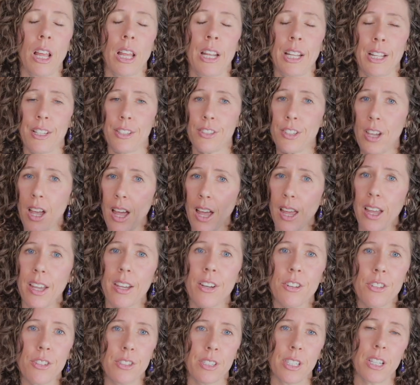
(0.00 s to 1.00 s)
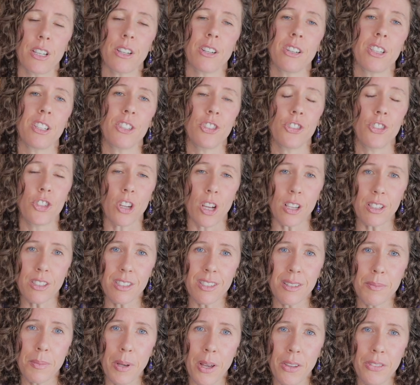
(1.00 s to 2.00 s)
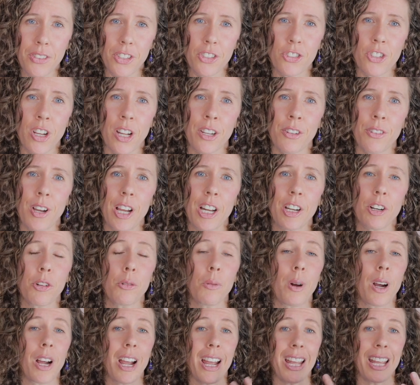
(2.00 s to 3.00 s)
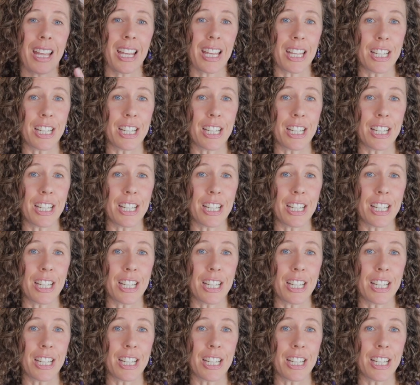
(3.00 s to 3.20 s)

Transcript: an entire series just about the generator where I